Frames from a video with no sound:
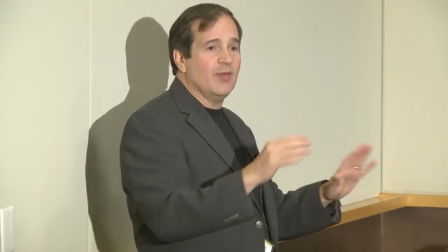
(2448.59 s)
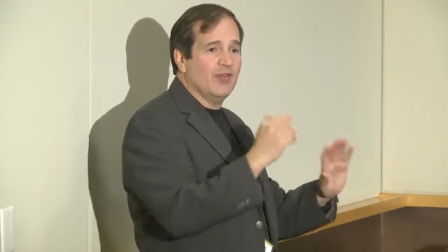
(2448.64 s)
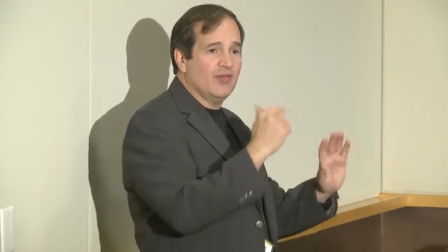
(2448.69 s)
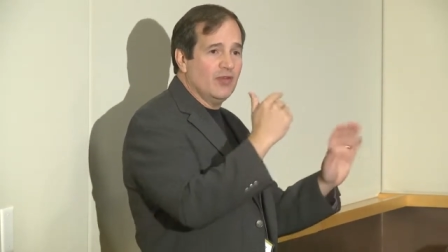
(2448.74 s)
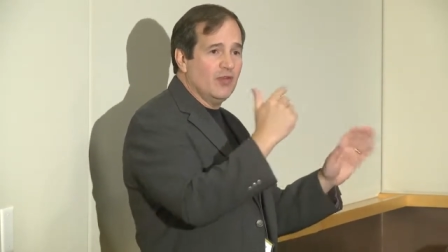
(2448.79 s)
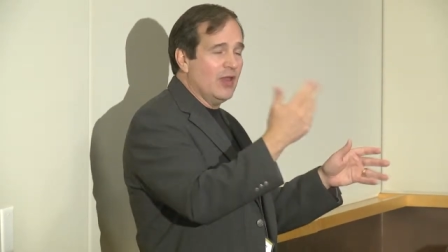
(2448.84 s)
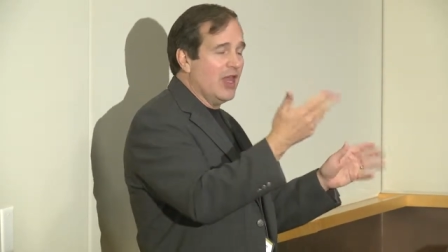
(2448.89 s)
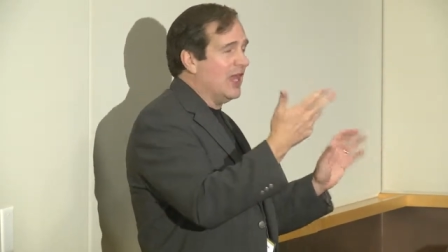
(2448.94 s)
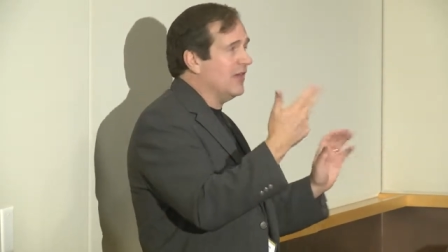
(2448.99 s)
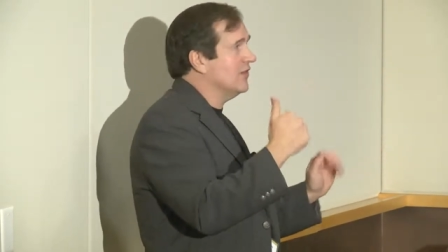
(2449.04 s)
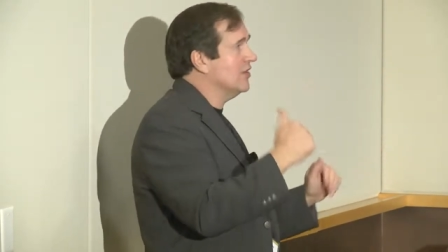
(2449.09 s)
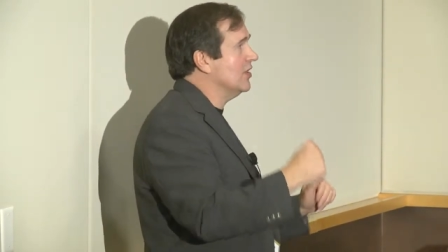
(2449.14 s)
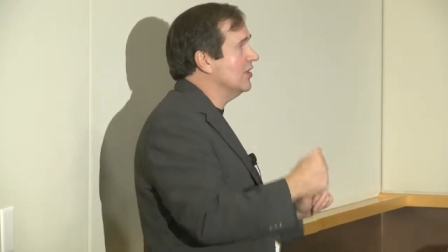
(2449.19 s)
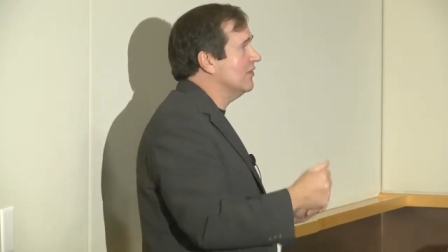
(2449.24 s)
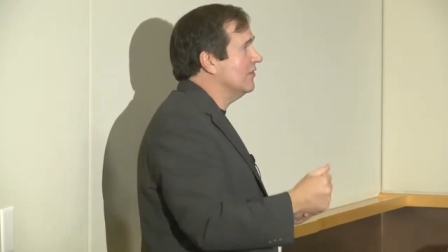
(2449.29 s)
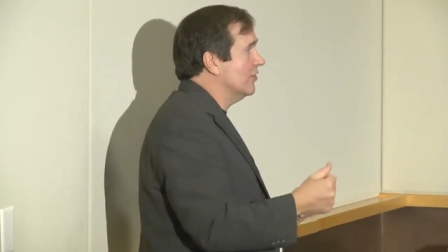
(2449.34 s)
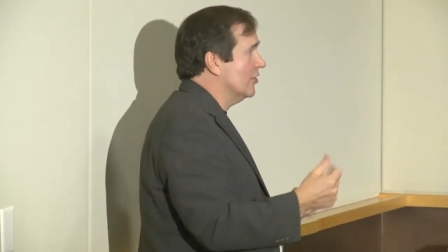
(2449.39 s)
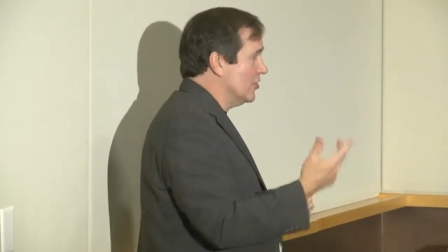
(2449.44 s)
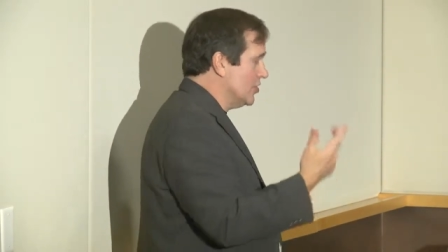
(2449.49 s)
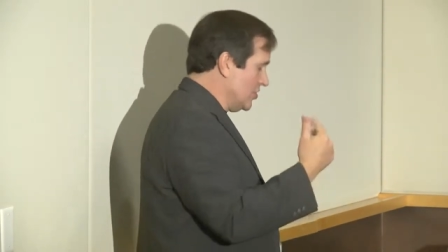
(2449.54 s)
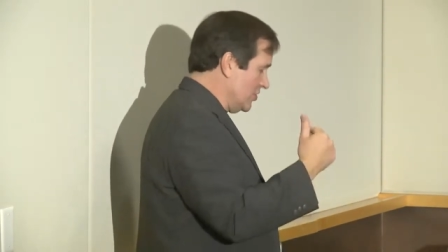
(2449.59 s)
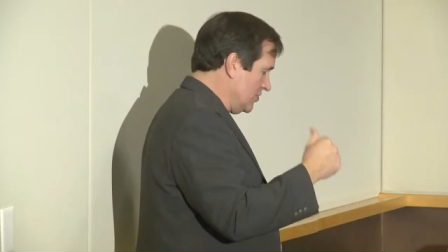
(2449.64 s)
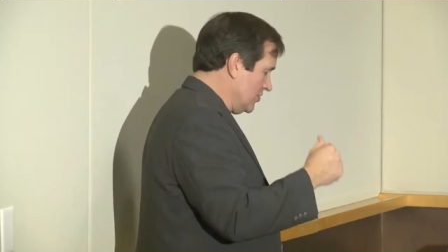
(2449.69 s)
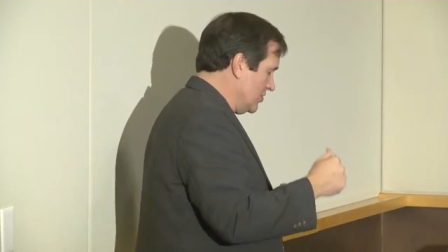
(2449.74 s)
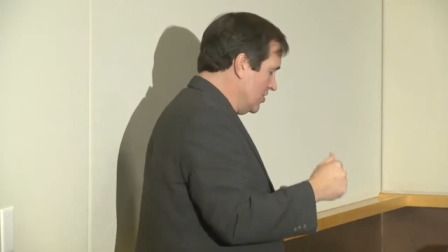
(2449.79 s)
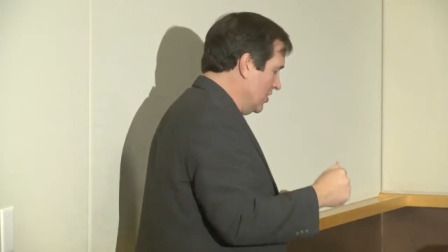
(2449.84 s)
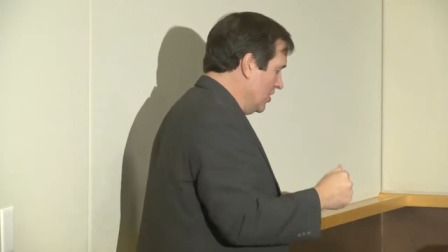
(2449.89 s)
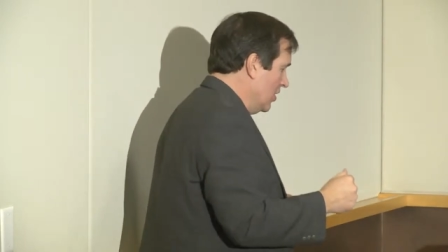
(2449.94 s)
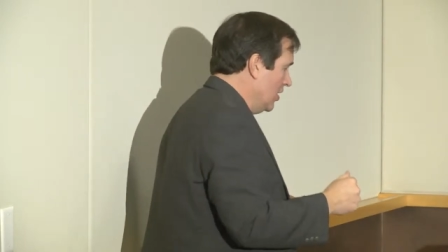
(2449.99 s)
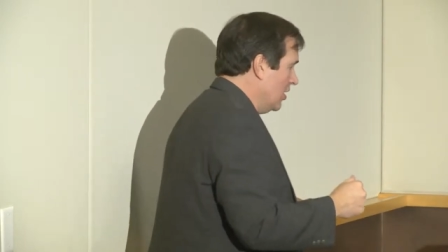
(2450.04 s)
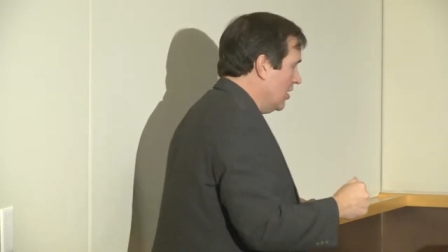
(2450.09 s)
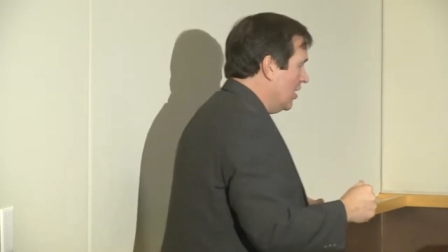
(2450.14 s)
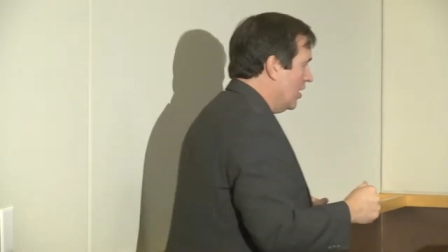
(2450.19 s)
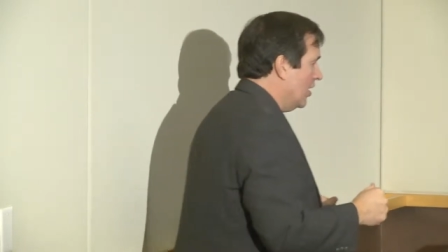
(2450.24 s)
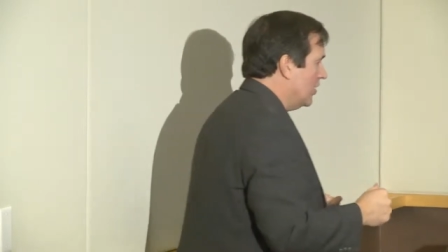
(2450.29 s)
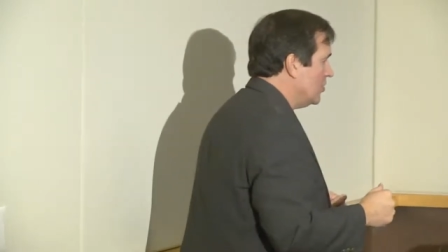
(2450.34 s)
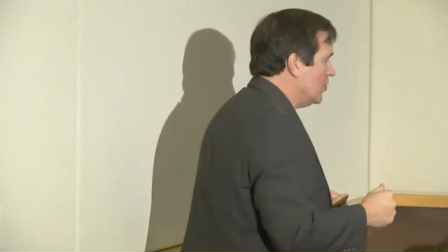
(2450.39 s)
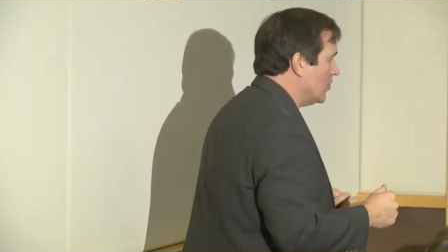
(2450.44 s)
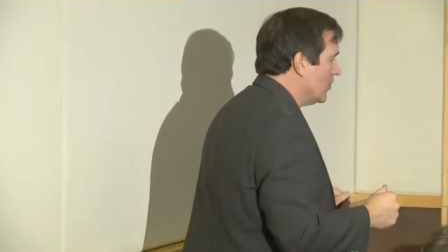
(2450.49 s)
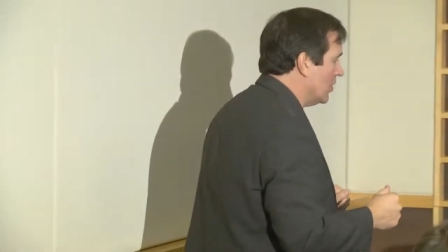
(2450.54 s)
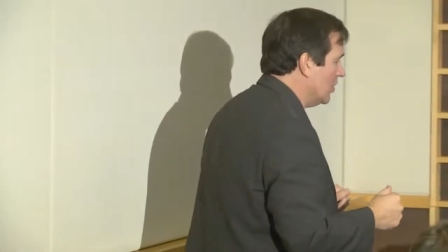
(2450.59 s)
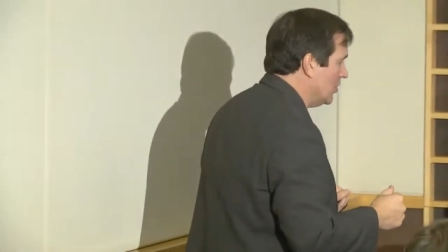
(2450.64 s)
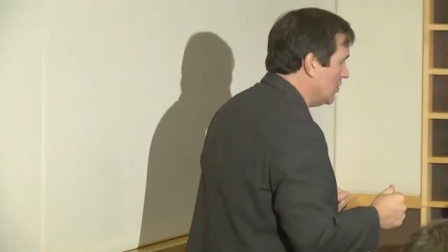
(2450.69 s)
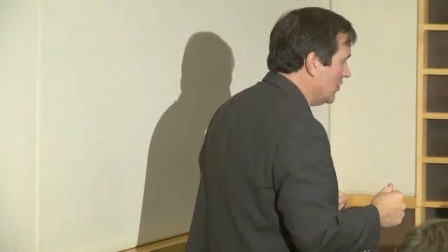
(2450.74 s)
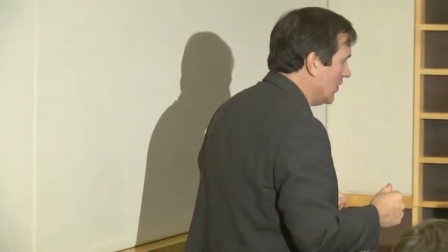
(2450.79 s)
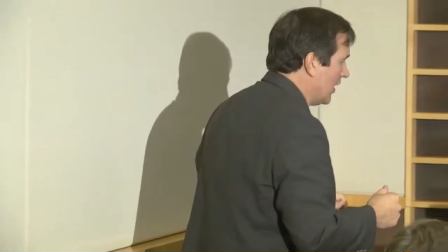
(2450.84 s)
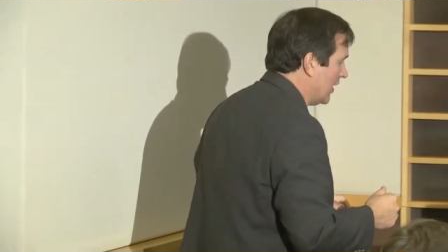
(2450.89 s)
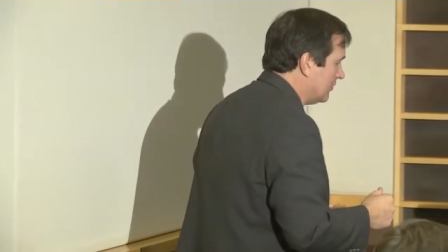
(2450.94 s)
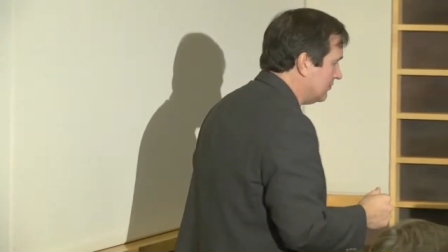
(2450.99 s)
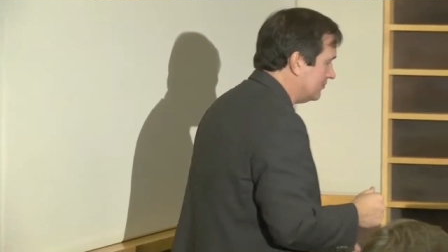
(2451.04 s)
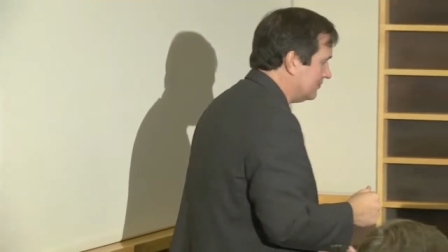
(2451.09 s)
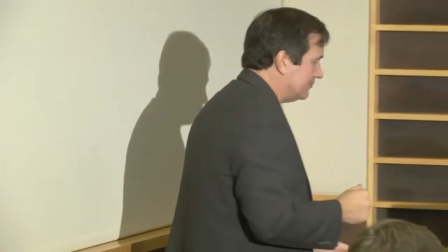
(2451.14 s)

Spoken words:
if you have enough versions, you can do that.